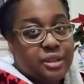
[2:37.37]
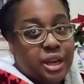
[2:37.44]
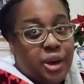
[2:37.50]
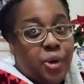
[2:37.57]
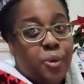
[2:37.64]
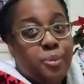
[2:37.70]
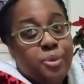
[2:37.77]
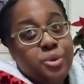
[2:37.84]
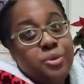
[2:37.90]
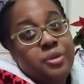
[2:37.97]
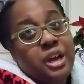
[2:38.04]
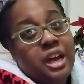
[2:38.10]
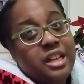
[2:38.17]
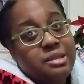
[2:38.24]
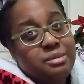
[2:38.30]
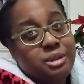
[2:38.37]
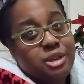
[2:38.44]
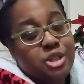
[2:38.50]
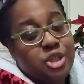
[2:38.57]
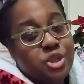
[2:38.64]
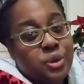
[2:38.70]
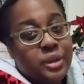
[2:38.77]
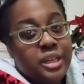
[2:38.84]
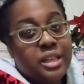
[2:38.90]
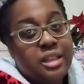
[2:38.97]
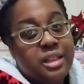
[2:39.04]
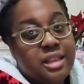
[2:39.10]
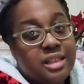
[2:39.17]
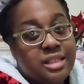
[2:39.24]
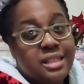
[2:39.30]
I hope you guys been enjoying
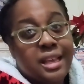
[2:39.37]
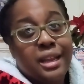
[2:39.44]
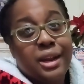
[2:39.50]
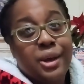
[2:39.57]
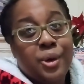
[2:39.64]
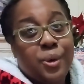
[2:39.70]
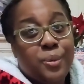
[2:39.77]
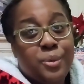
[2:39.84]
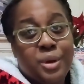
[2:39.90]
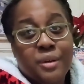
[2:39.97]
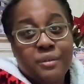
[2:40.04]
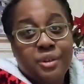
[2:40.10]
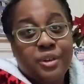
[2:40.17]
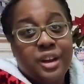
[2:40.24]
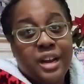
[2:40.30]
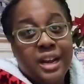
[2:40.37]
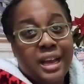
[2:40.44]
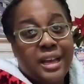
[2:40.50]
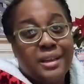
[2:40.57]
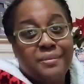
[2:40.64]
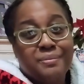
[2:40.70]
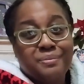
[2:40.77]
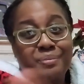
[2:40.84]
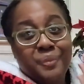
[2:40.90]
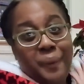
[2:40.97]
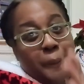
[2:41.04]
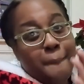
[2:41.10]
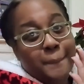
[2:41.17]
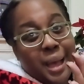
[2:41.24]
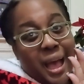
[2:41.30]
this, and I hope you have a great night.
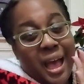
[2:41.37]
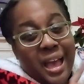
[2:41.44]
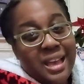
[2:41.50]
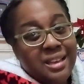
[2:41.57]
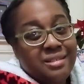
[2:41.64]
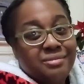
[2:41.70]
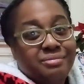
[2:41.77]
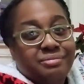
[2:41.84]
Bye.